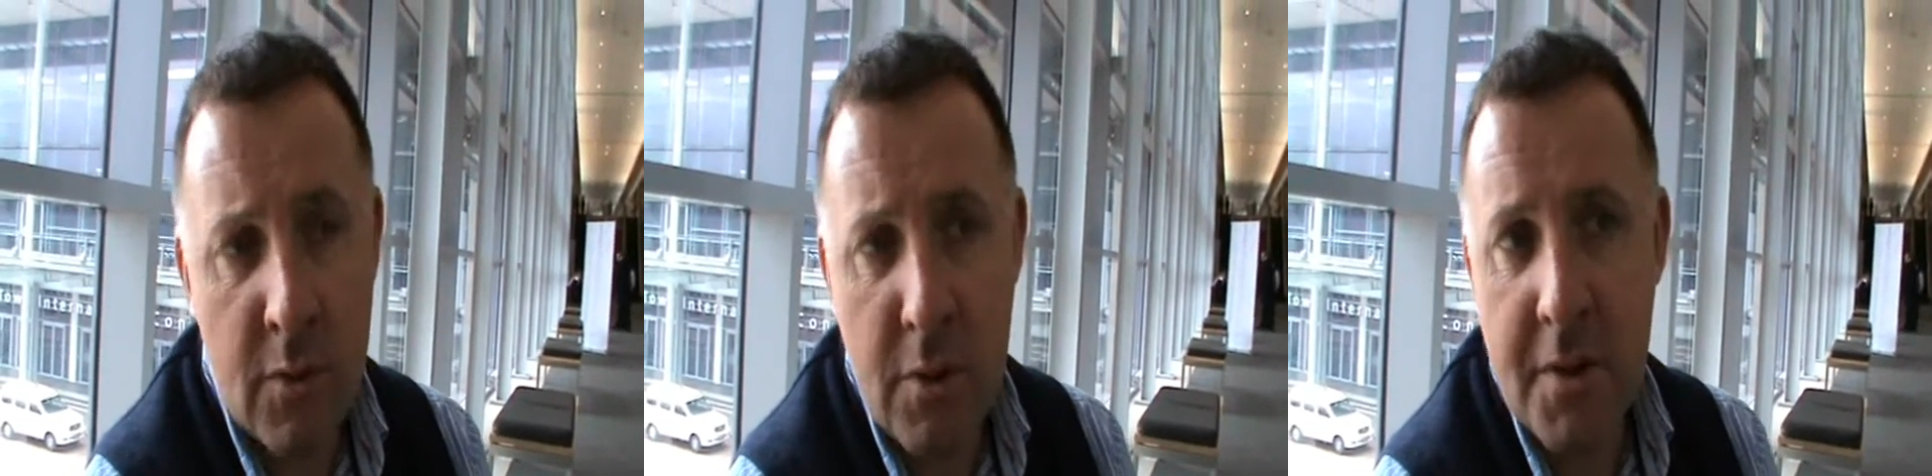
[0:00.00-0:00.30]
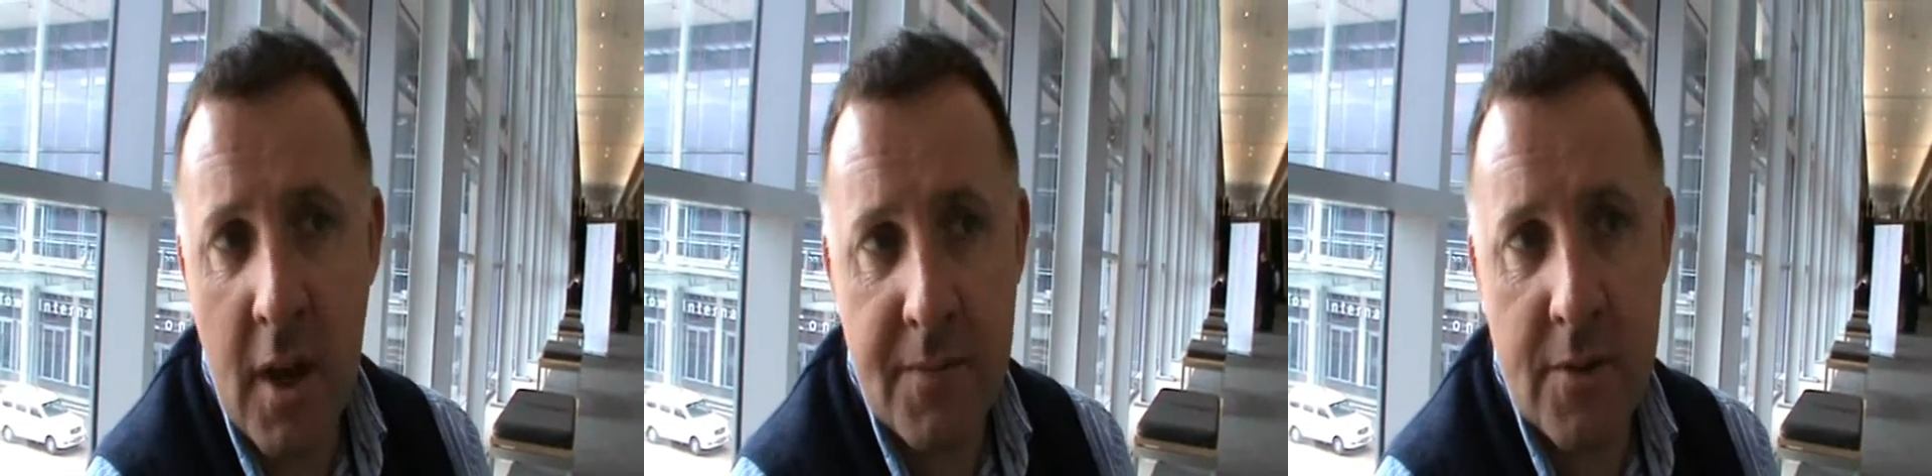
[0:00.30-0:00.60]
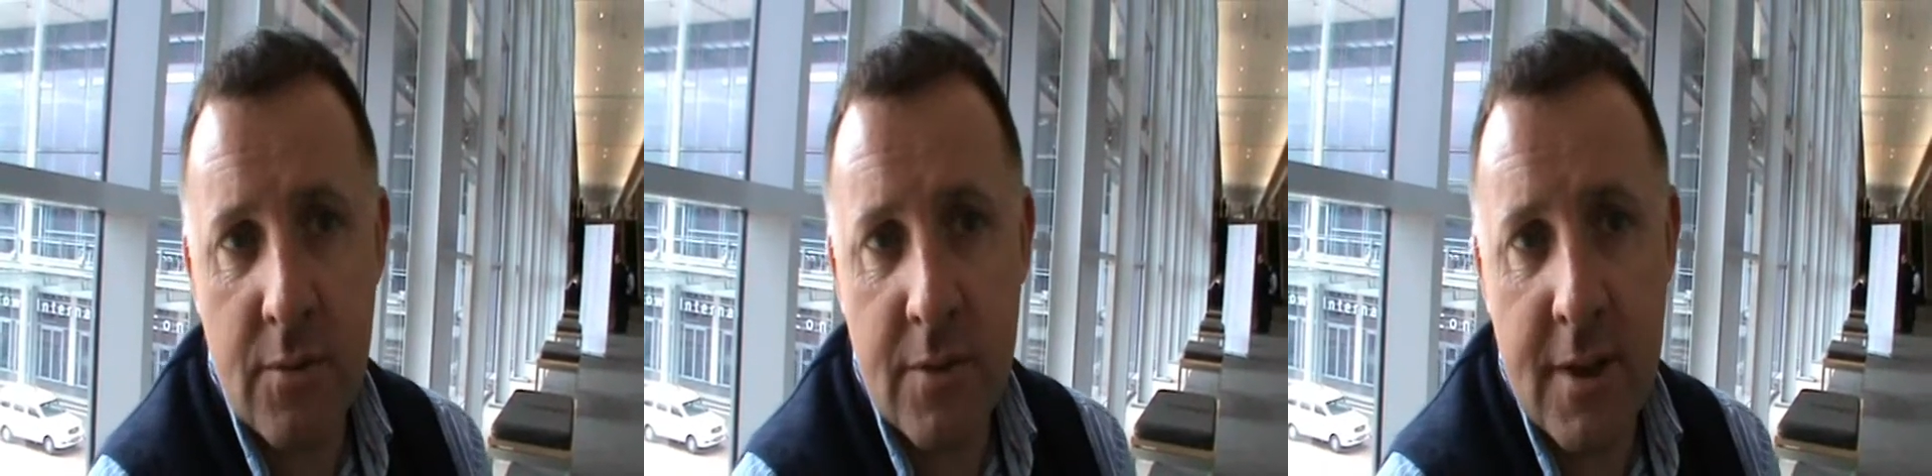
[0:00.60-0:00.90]
We also have
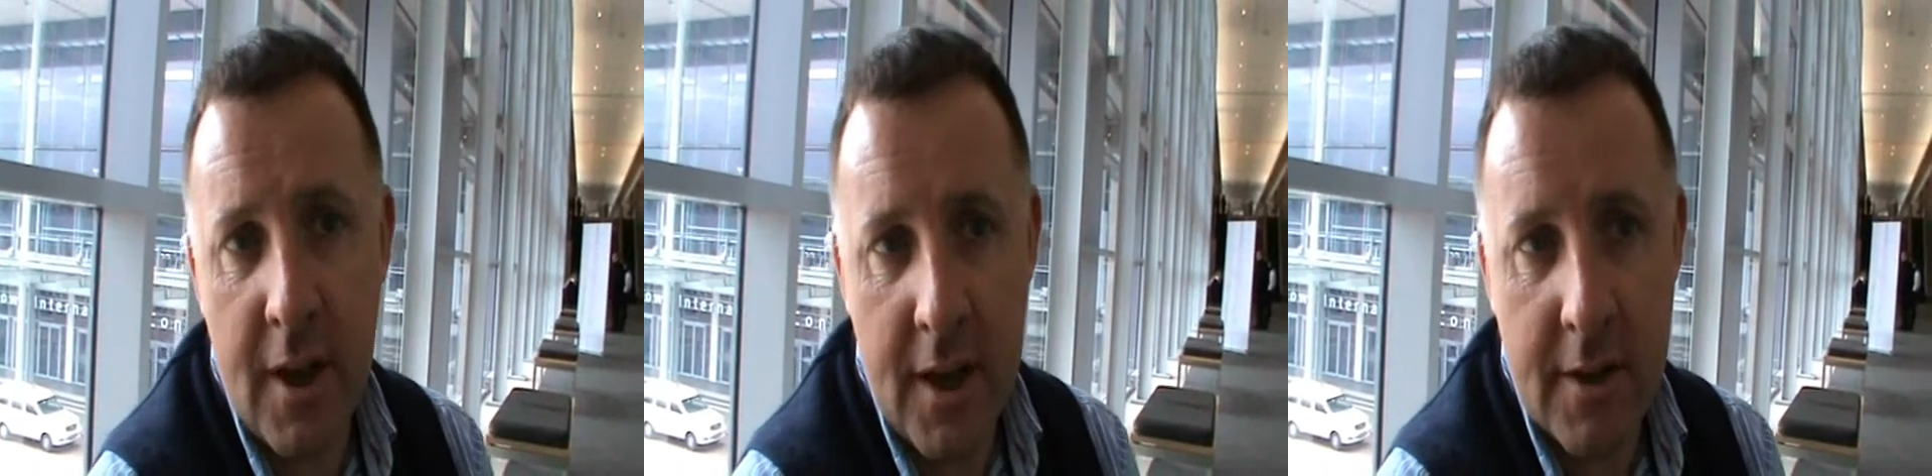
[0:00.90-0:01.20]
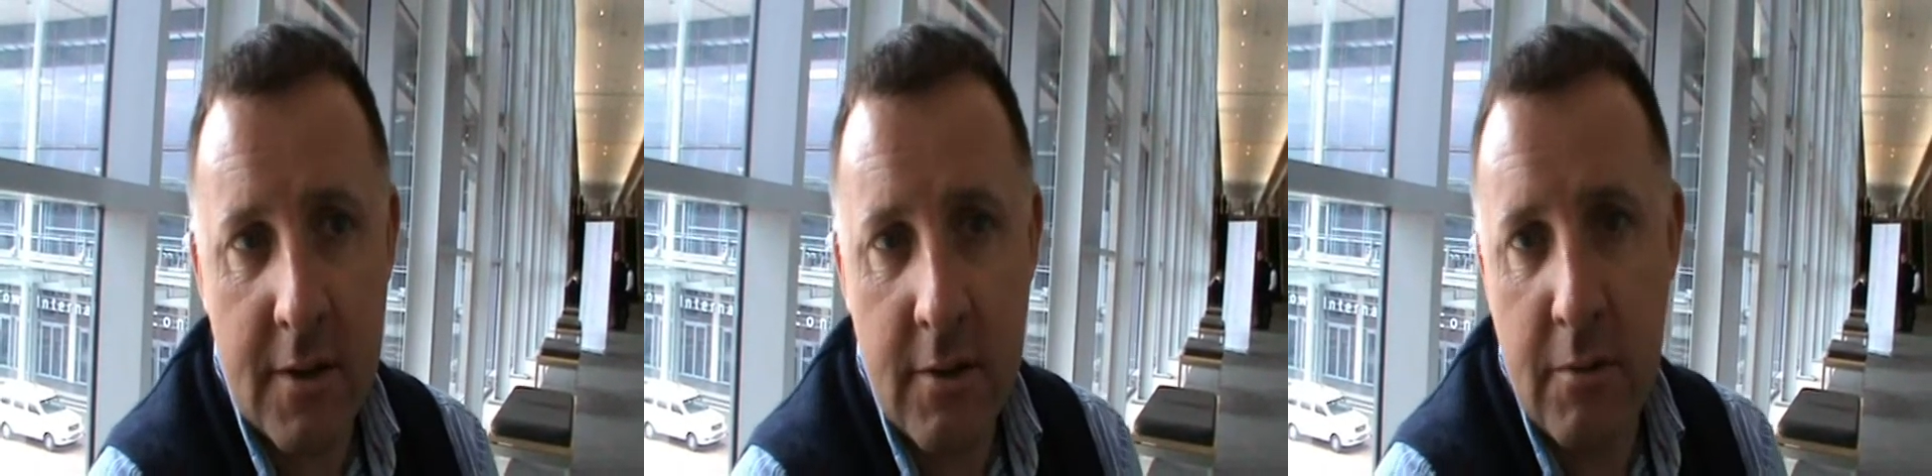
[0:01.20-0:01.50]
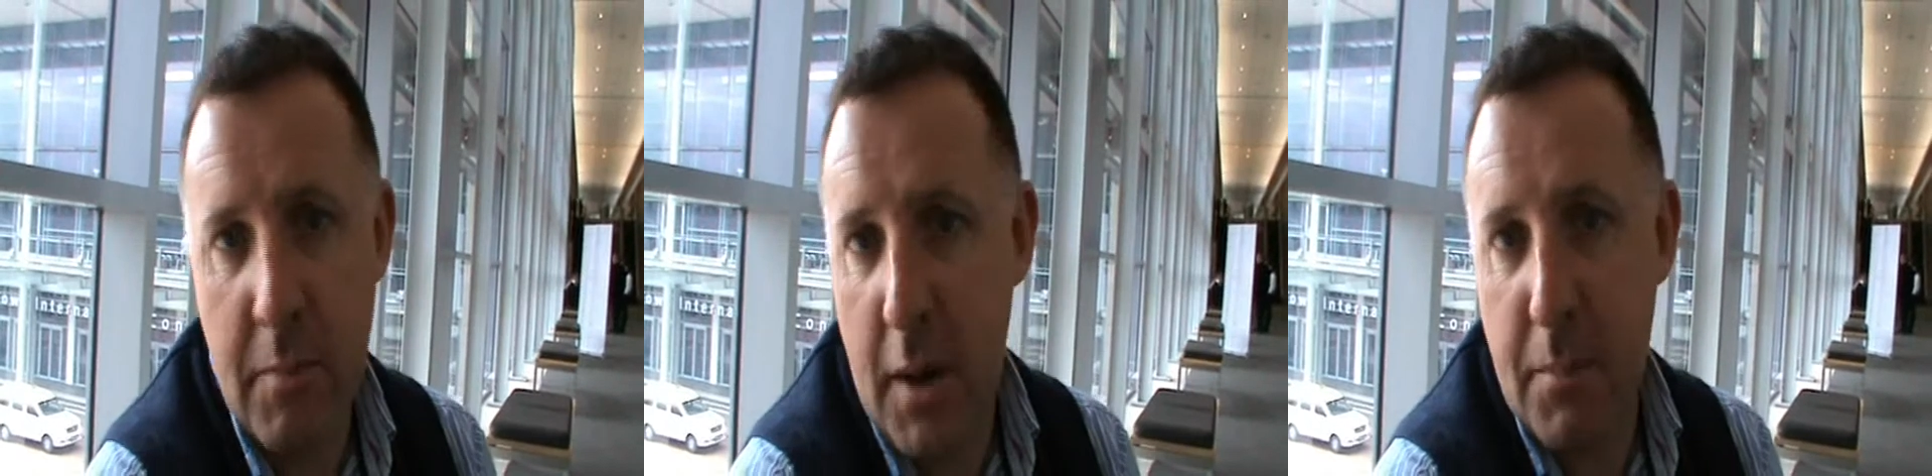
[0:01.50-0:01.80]
tools like
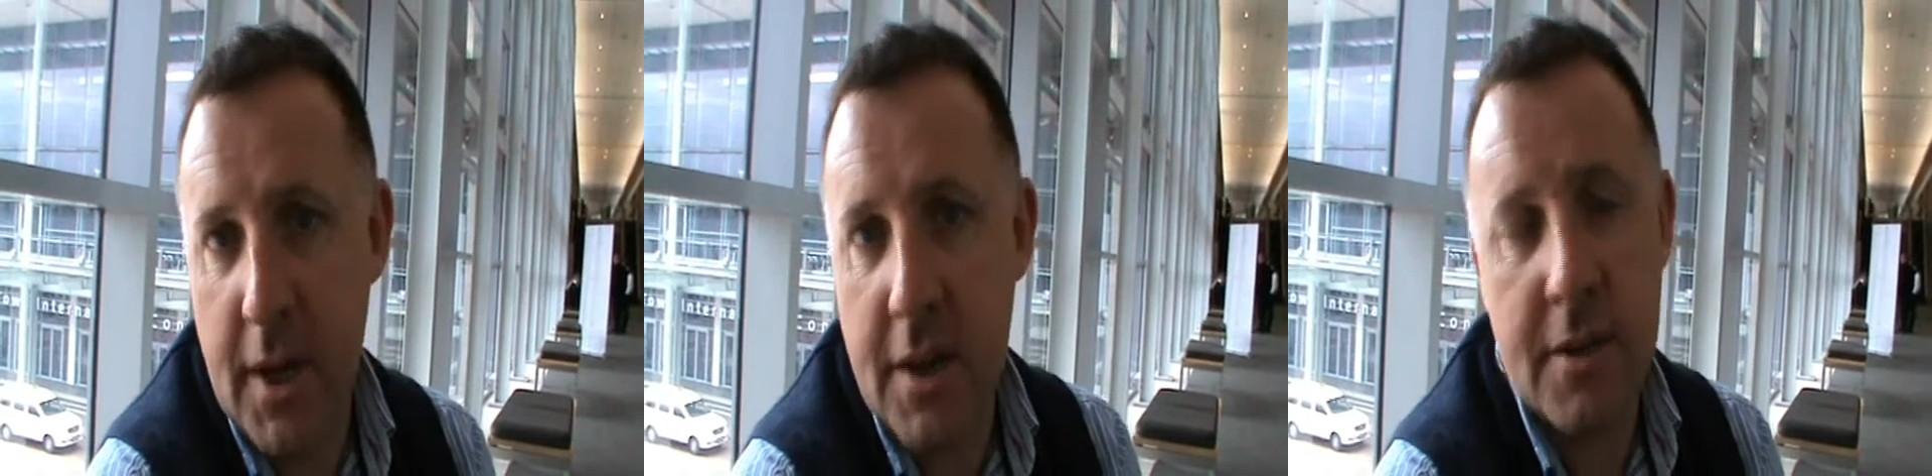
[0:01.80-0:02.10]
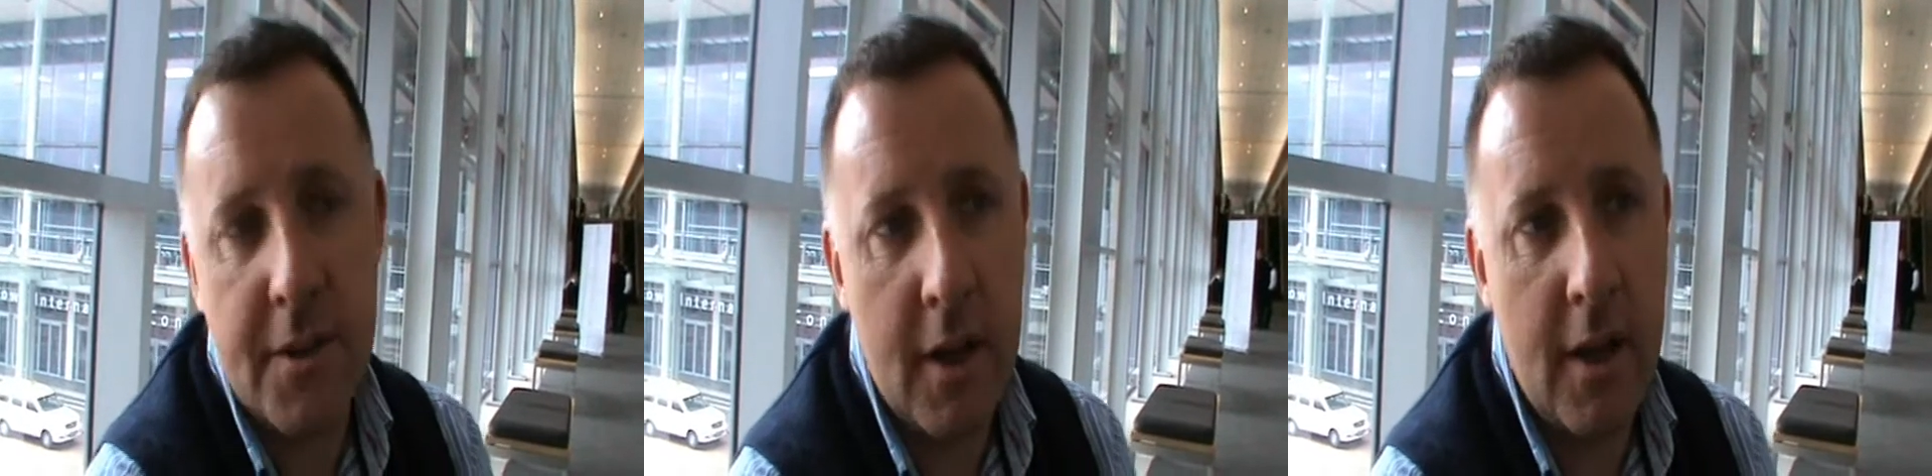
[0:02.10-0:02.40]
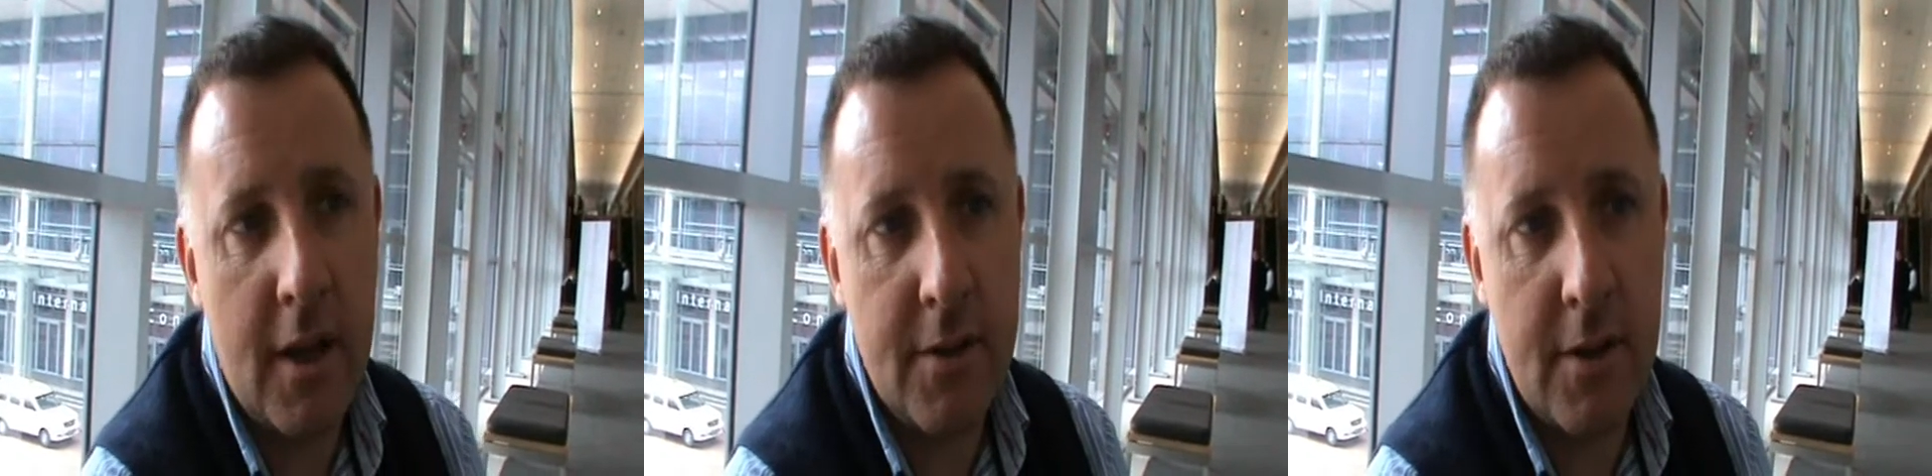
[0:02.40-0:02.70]
Google Map Maker
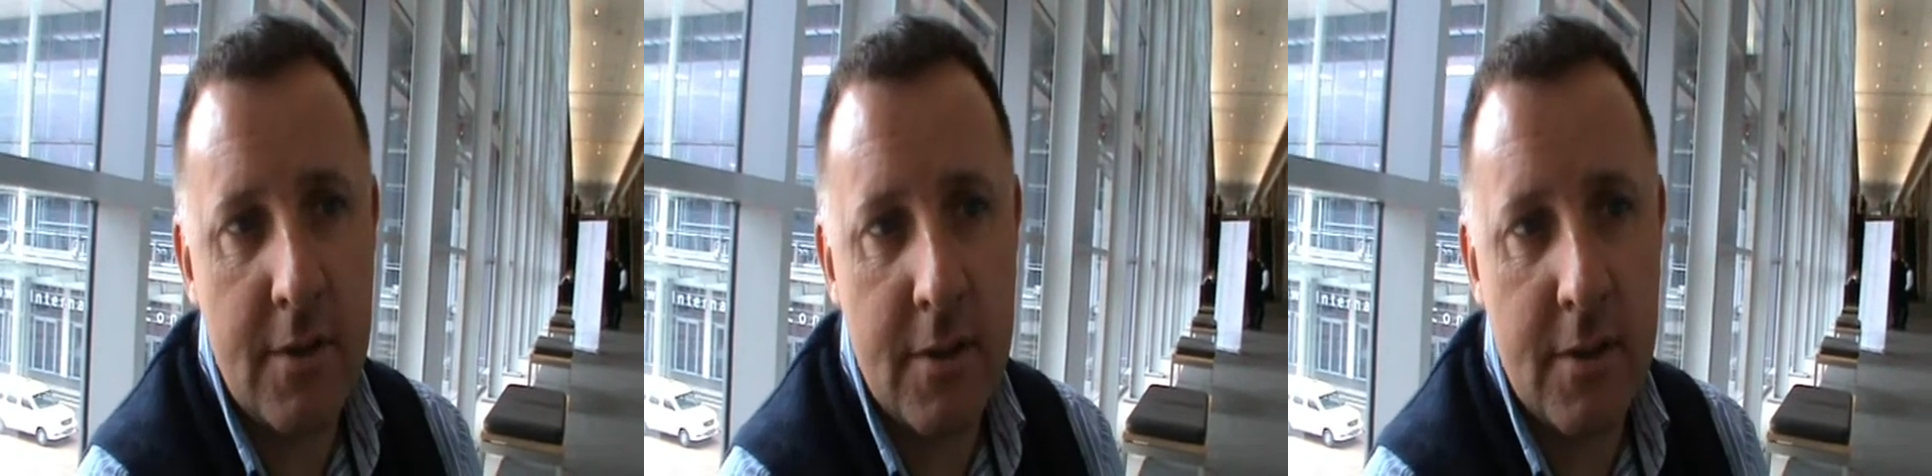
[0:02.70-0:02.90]
that allow you